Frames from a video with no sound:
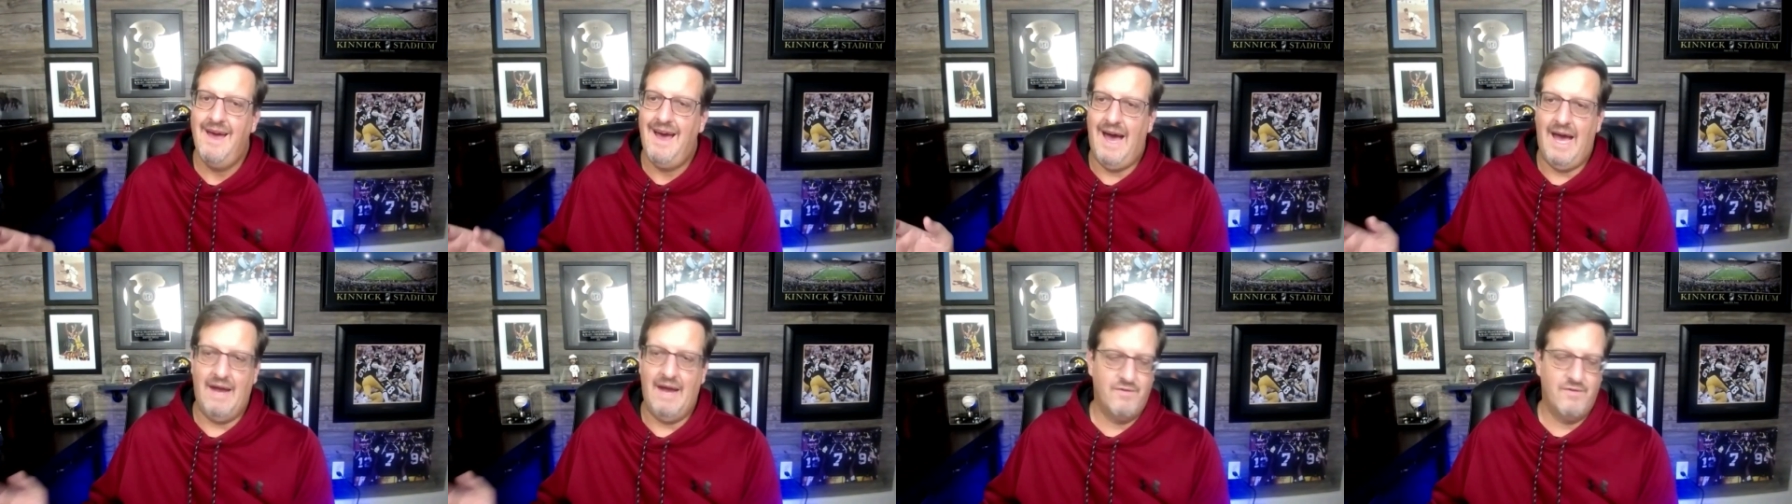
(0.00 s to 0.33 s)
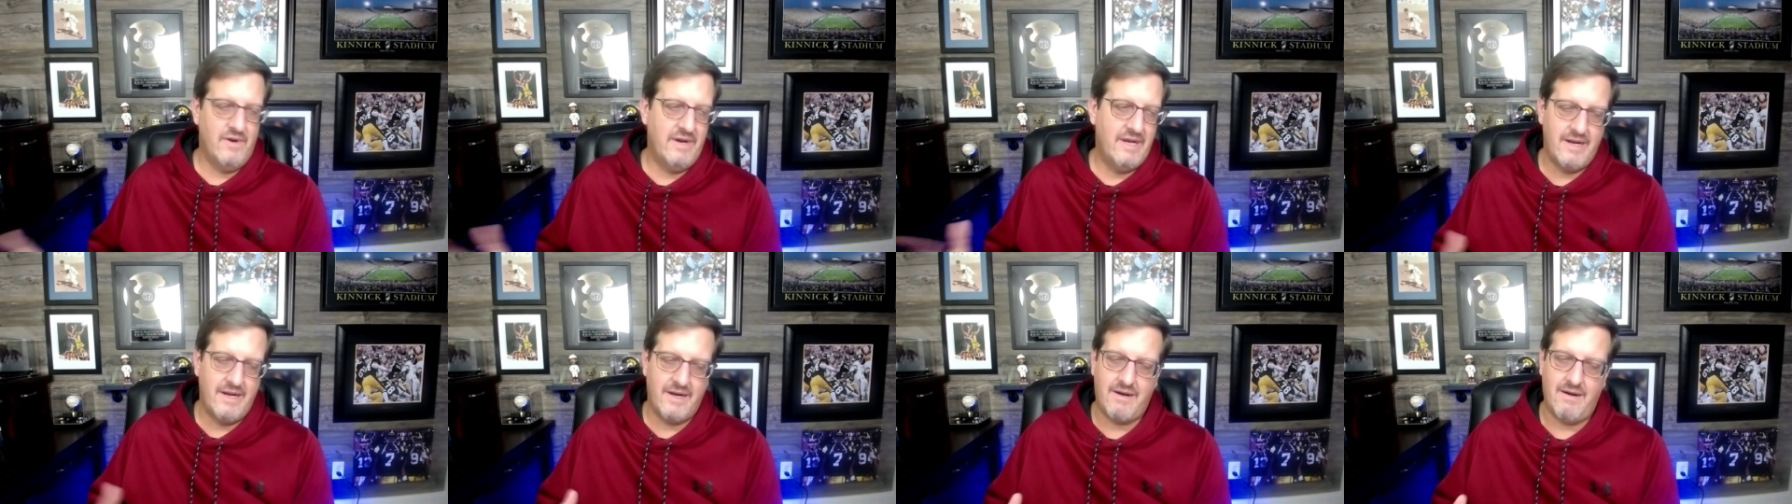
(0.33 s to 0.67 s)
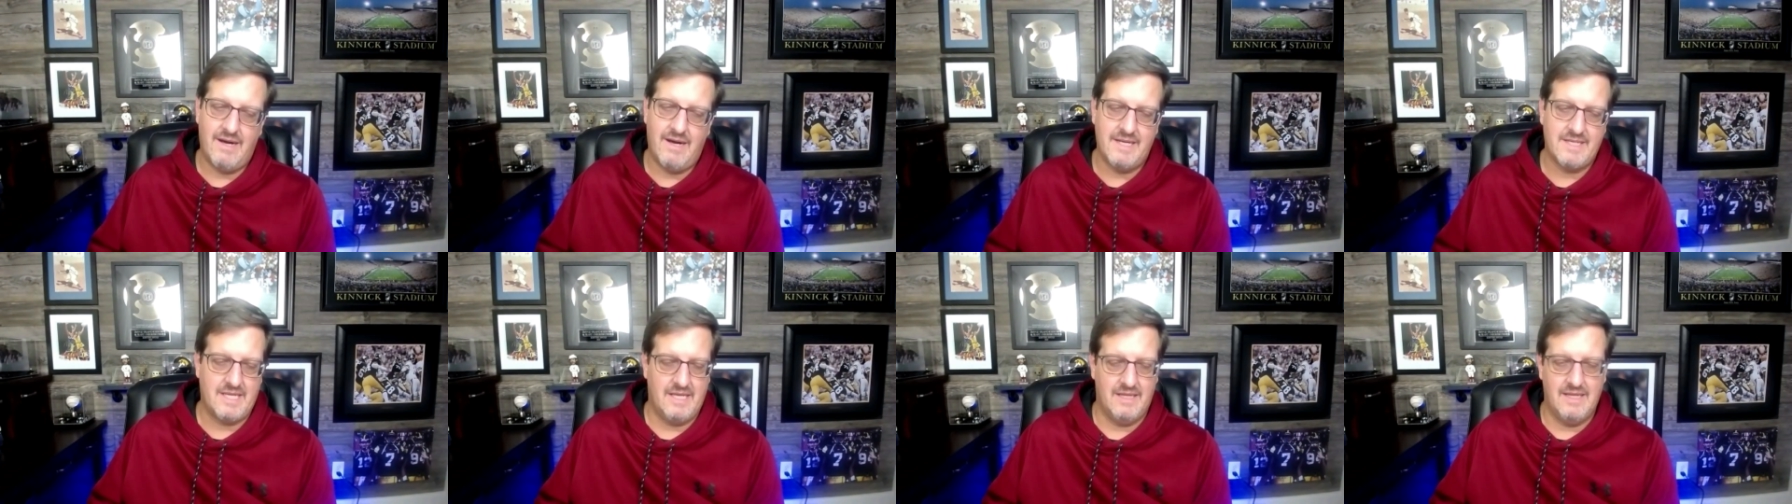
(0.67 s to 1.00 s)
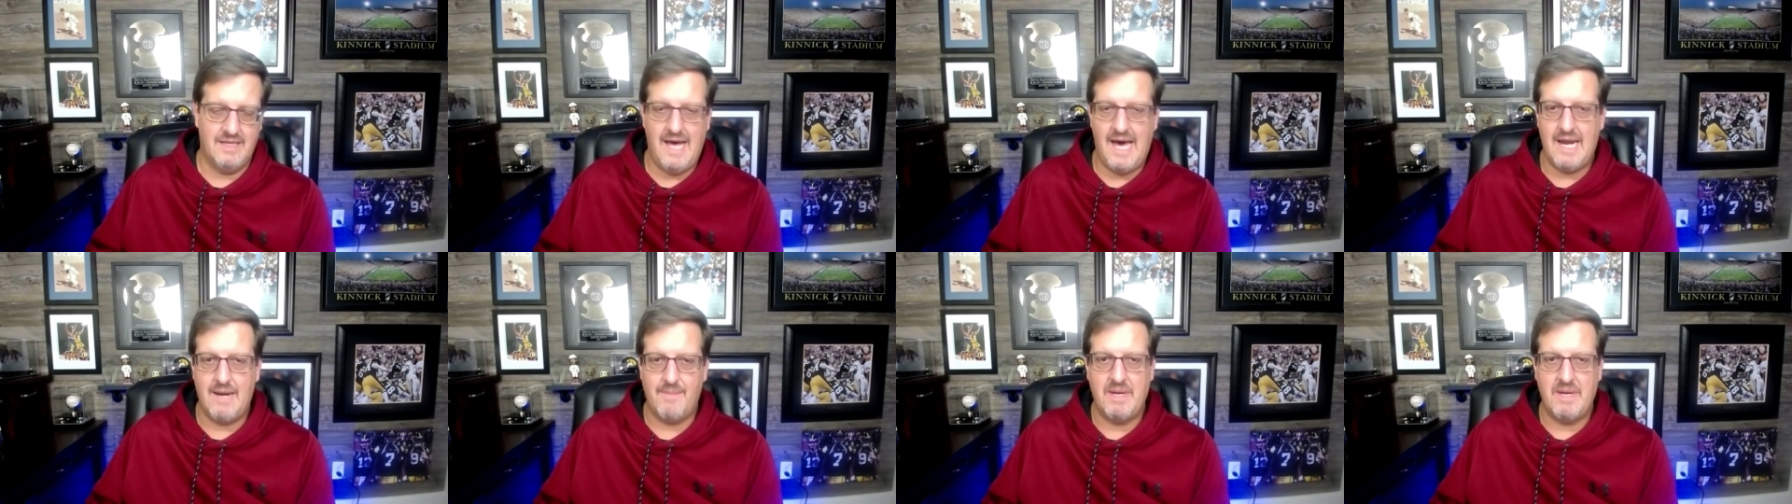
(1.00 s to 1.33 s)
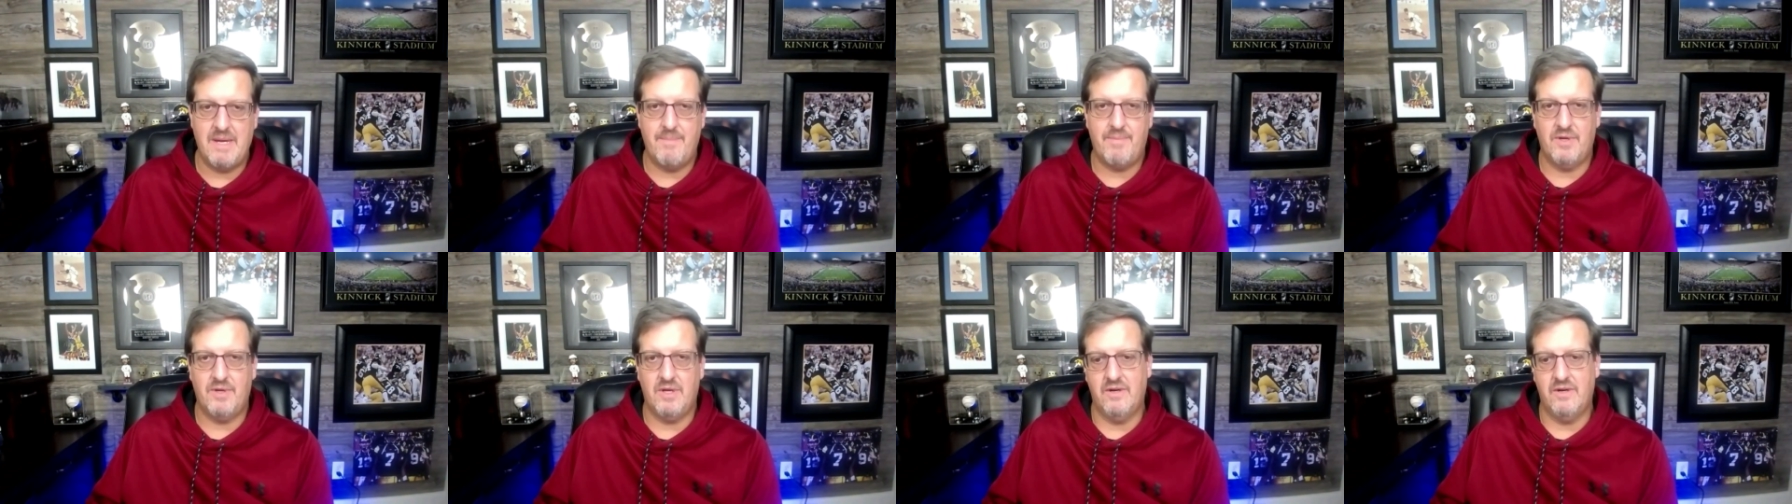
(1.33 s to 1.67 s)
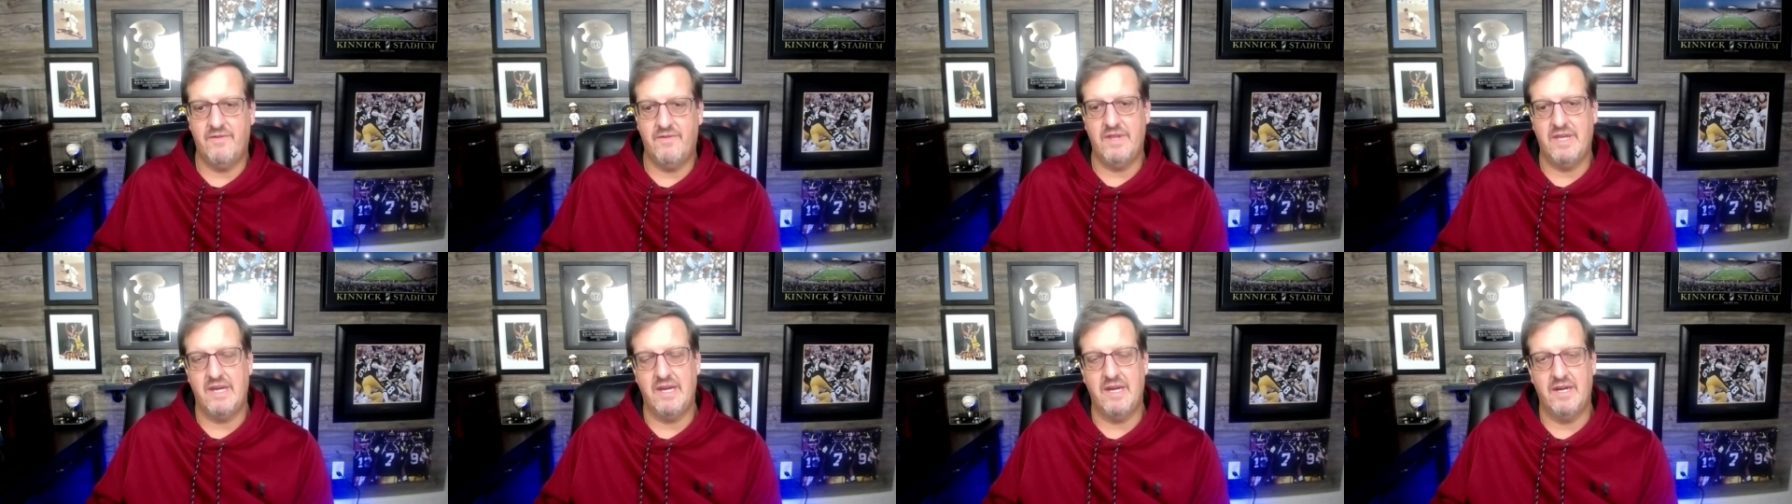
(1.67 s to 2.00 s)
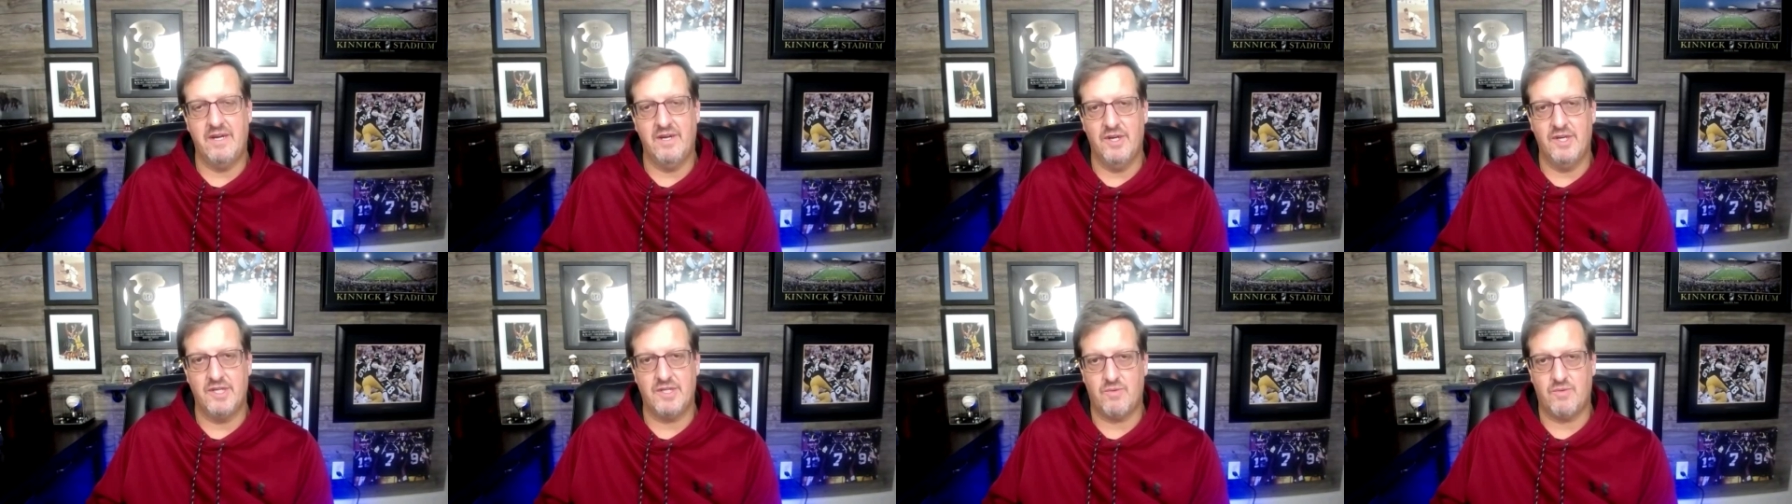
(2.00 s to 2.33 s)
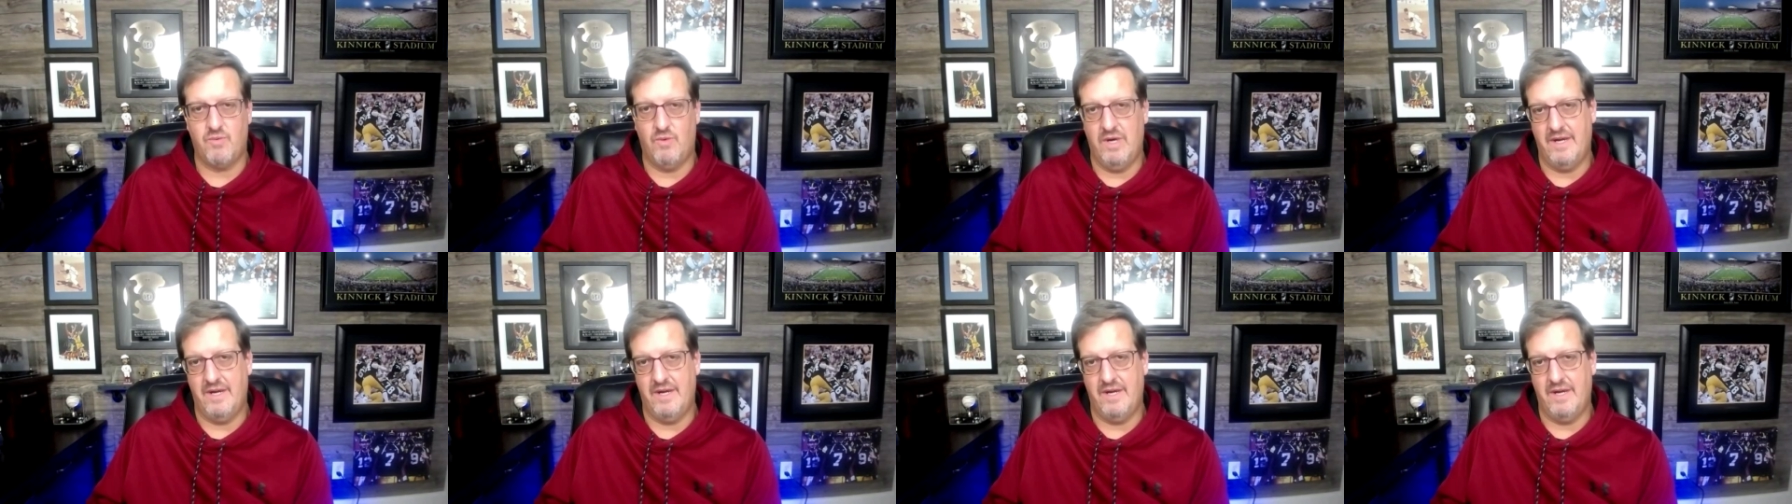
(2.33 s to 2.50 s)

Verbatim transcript: I've ran across a lot of people over the years